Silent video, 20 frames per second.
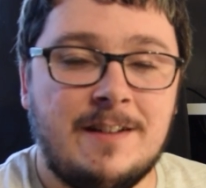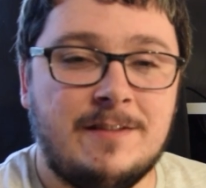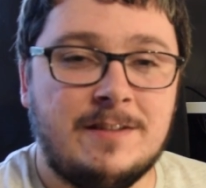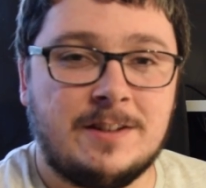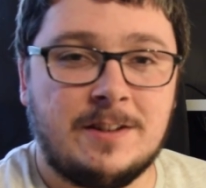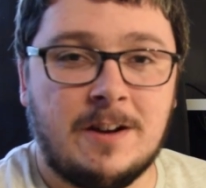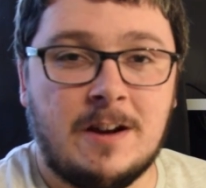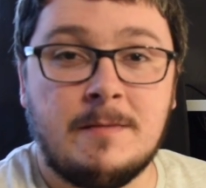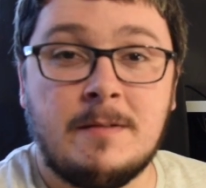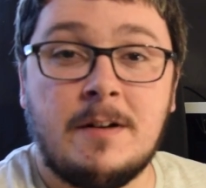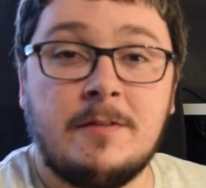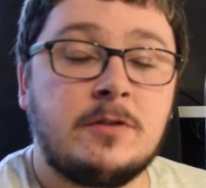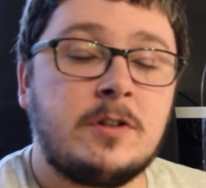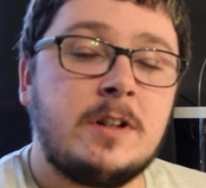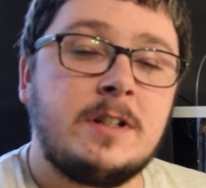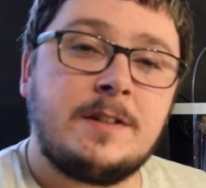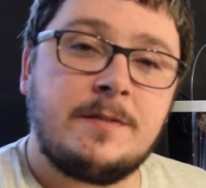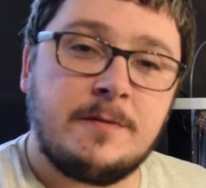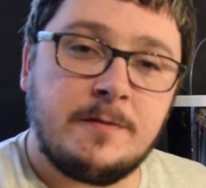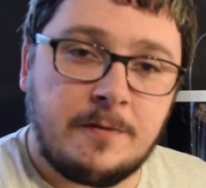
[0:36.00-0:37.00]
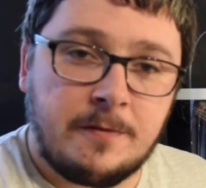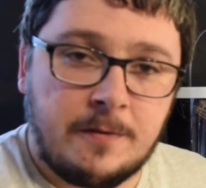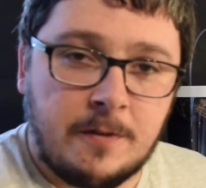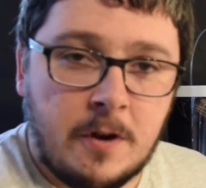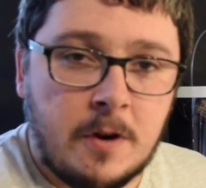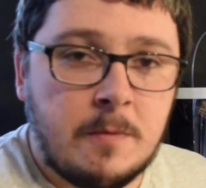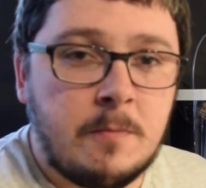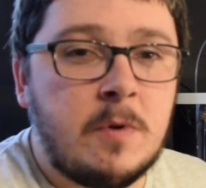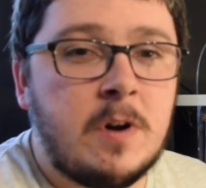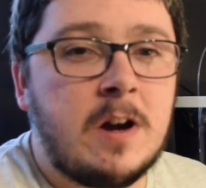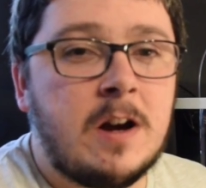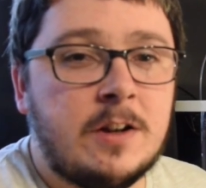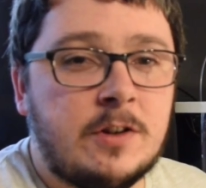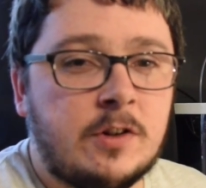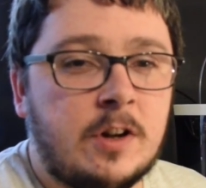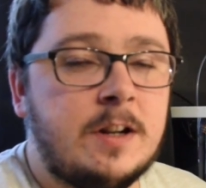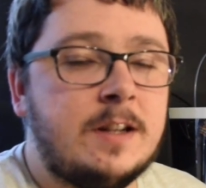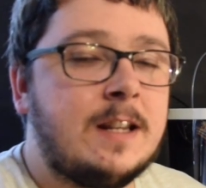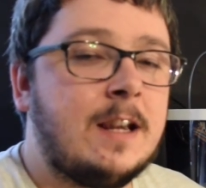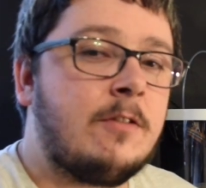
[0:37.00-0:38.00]
every time. I've tried different firmware, I
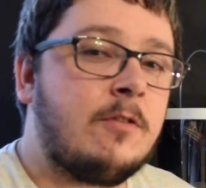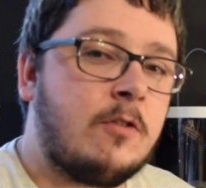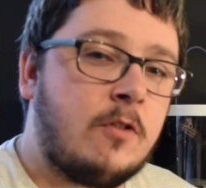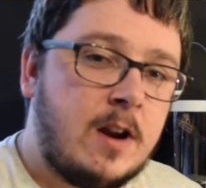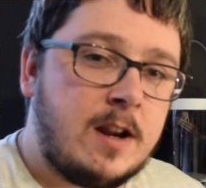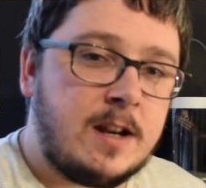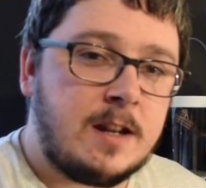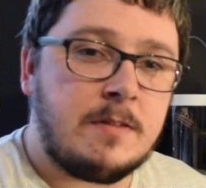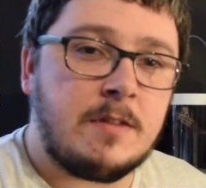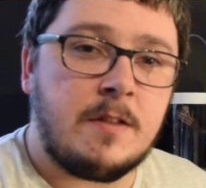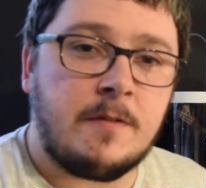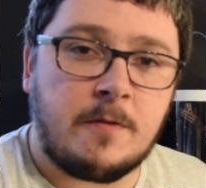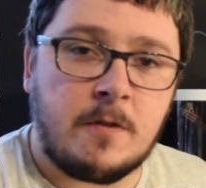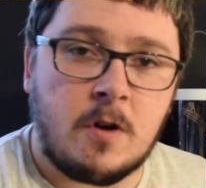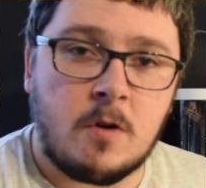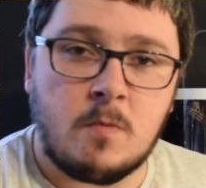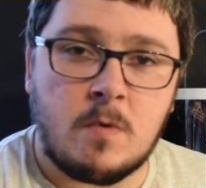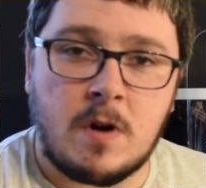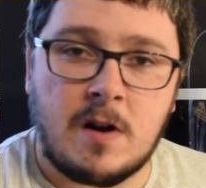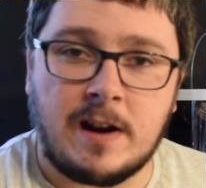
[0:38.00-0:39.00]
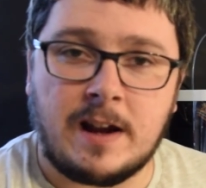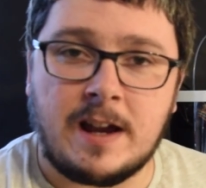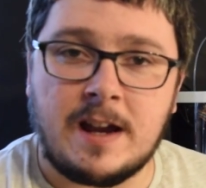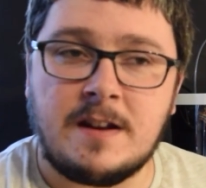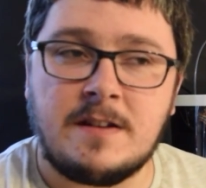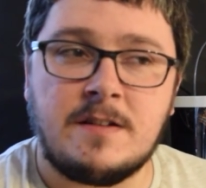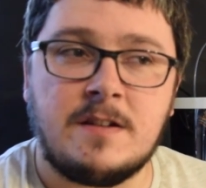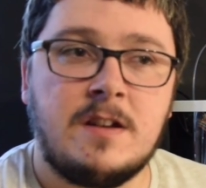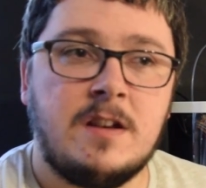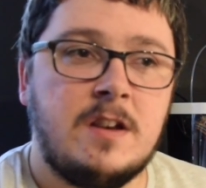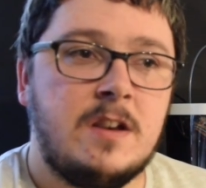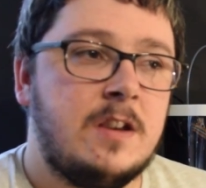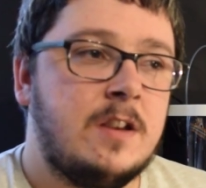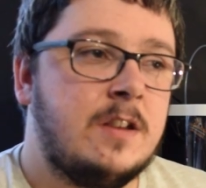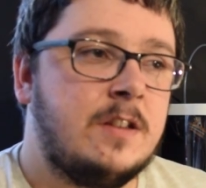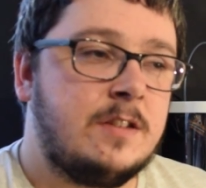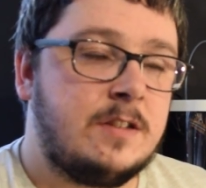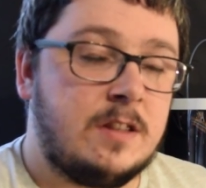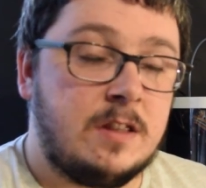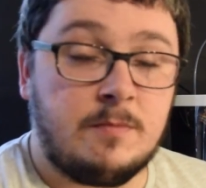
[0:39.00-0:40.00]
tried downgrading the firmware again
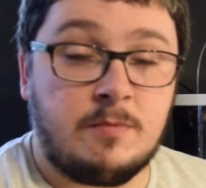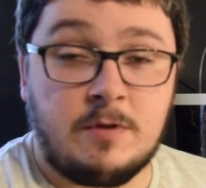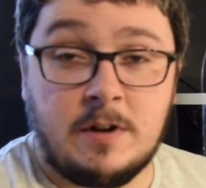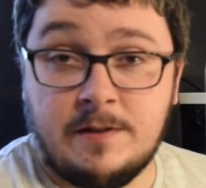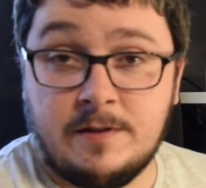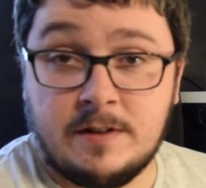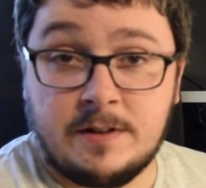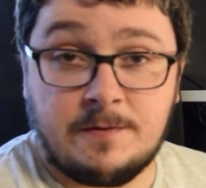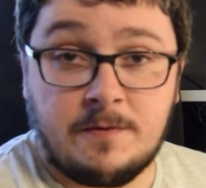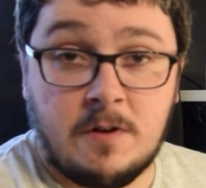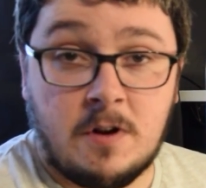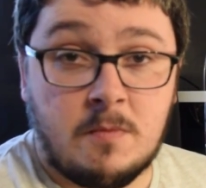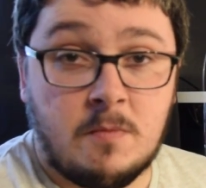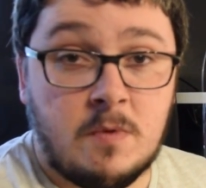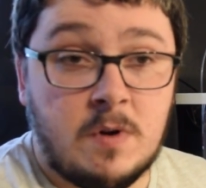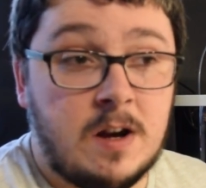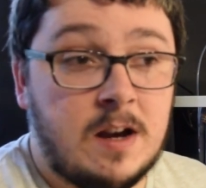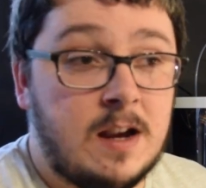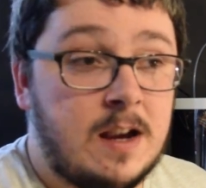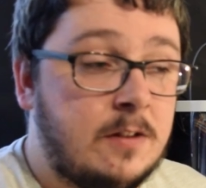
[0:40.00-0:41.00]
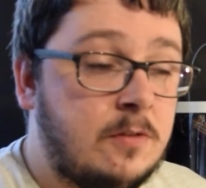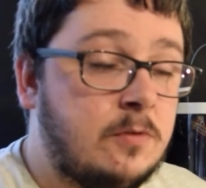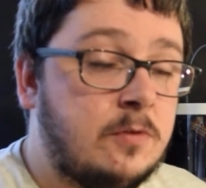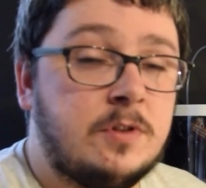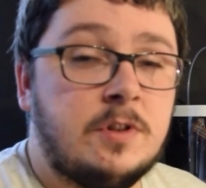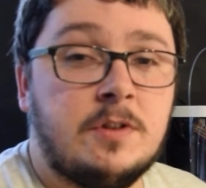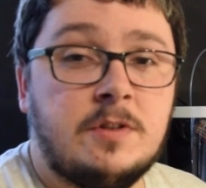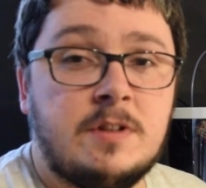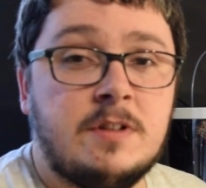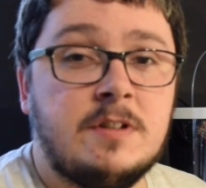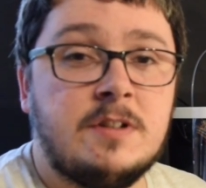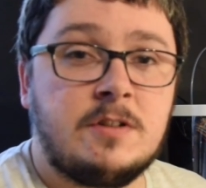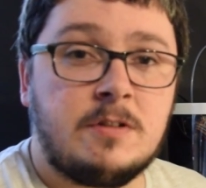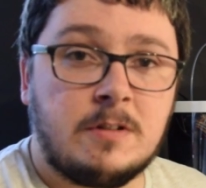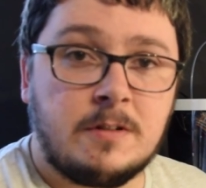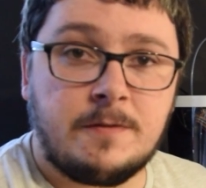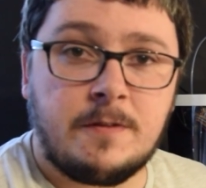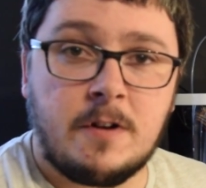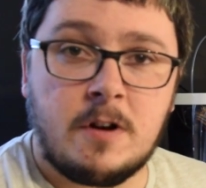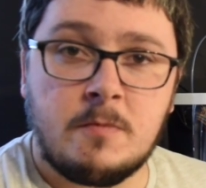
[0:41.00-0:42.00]
to the previous firmware and also to the
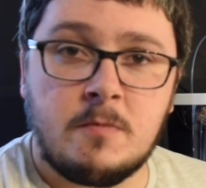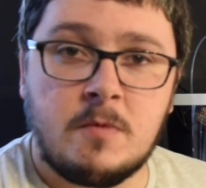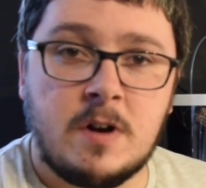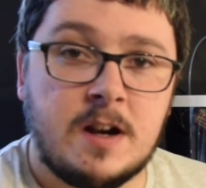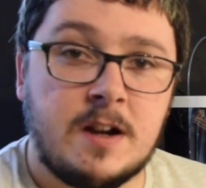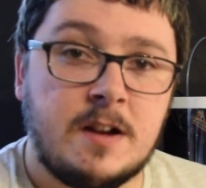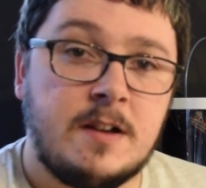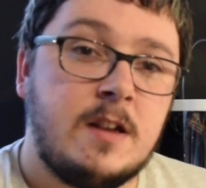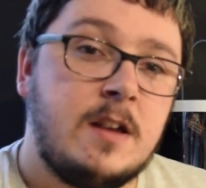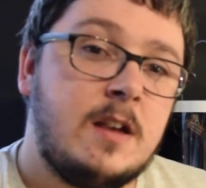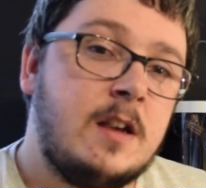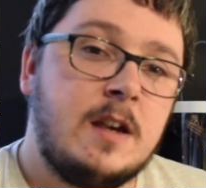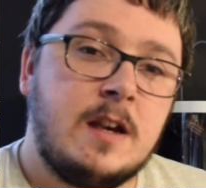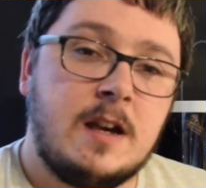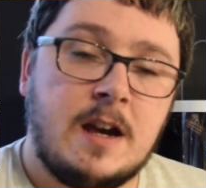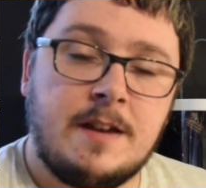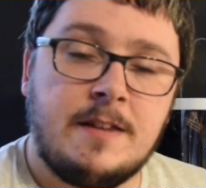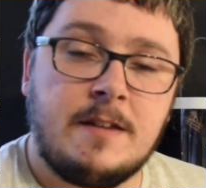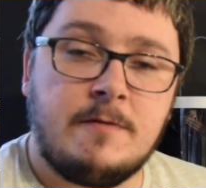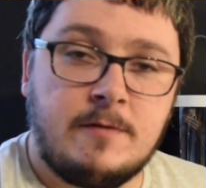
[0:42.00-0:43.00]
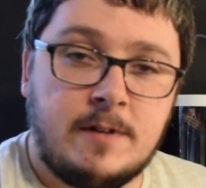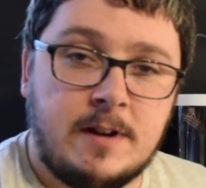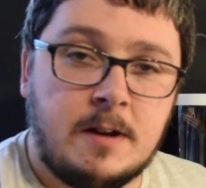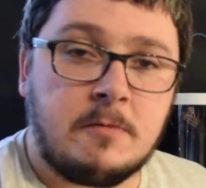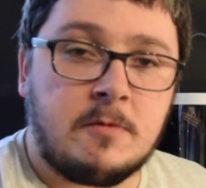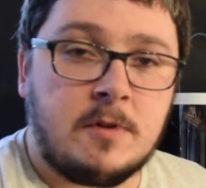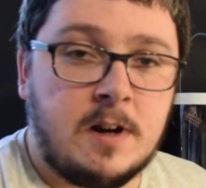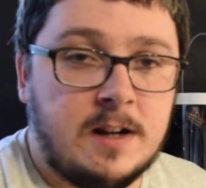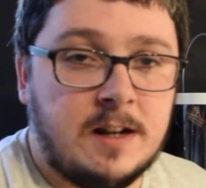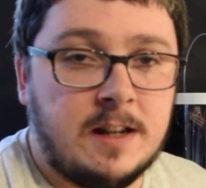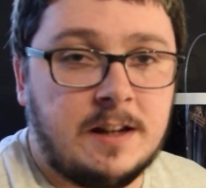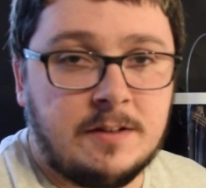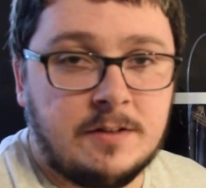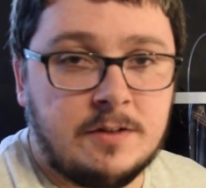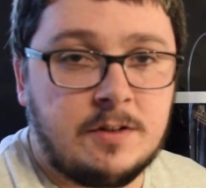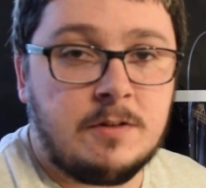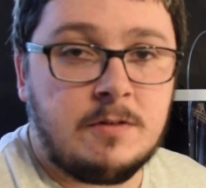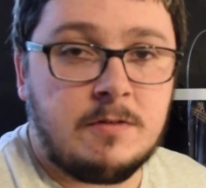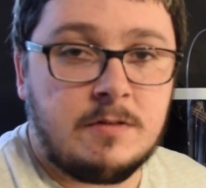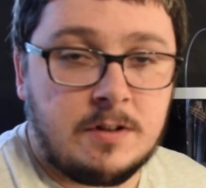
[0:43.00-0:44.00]
stock firmware and then re-upgrading
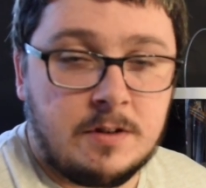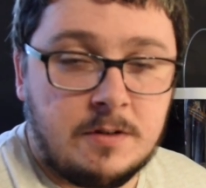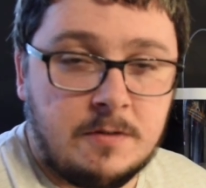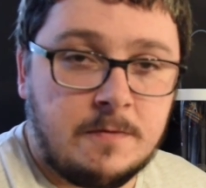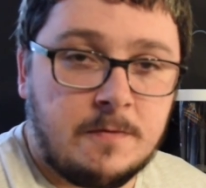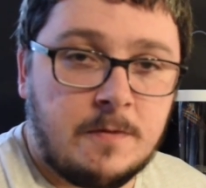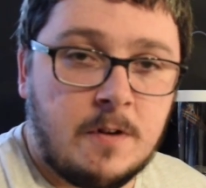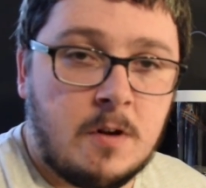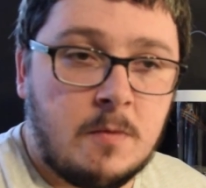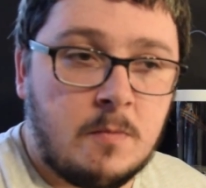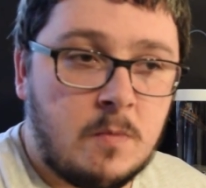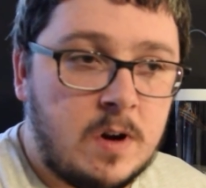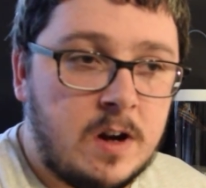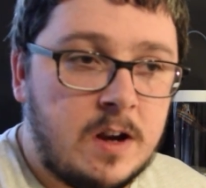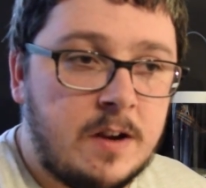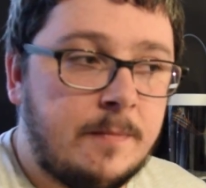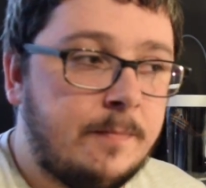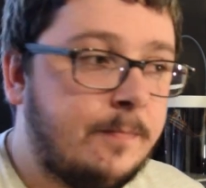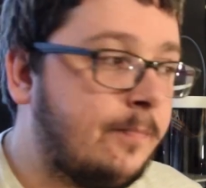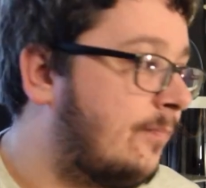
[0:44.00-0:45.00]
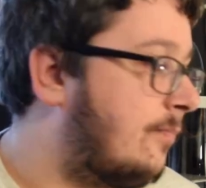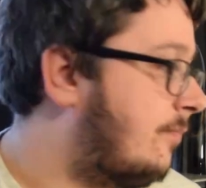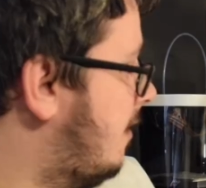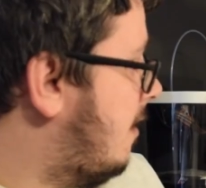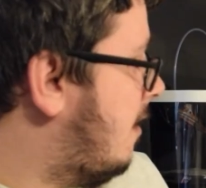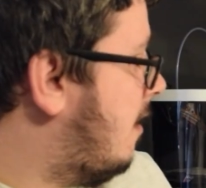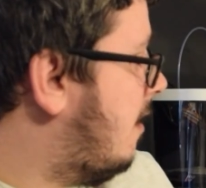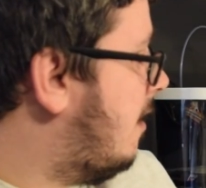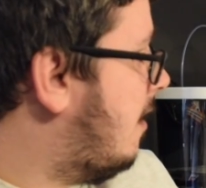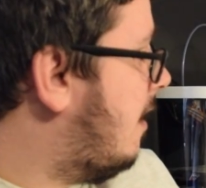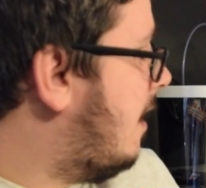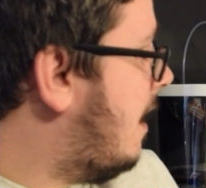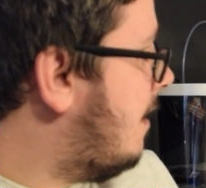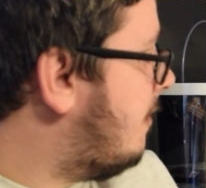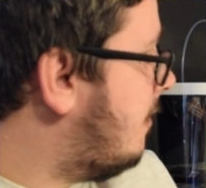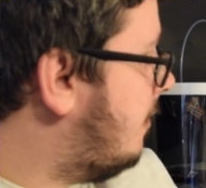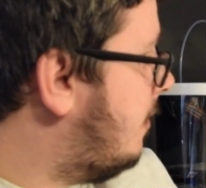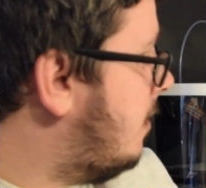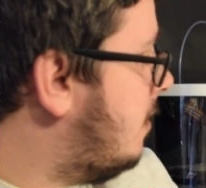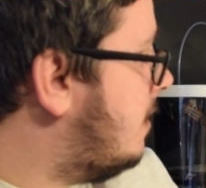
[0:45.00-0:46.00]
to the new firmware. Uh, I
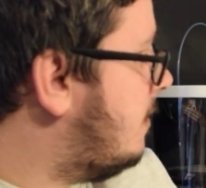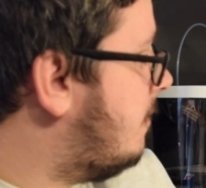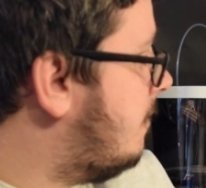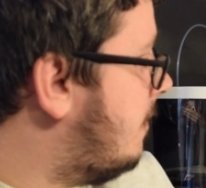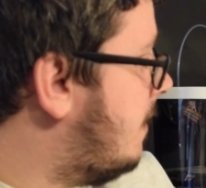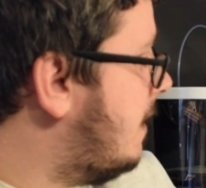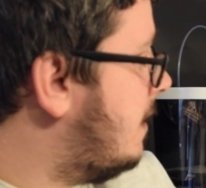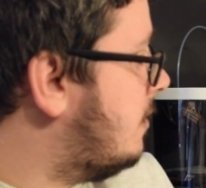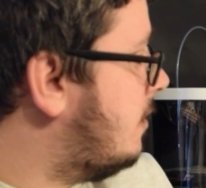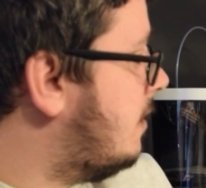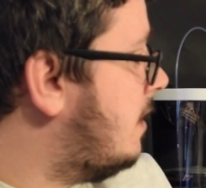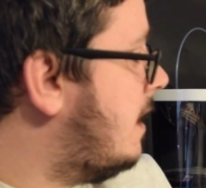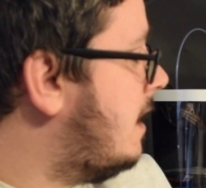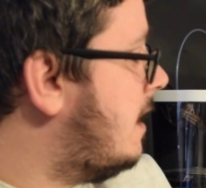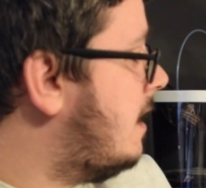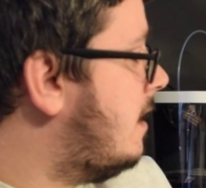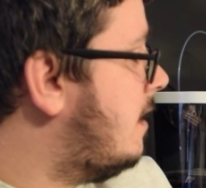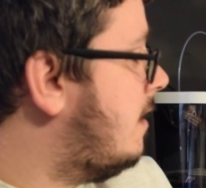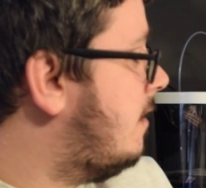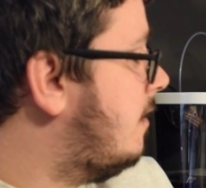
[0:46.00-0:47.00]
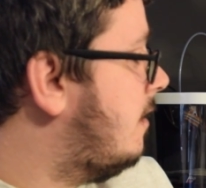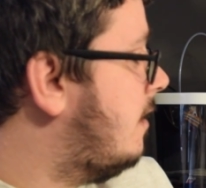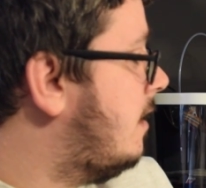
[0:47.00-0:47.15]
have a few different things on here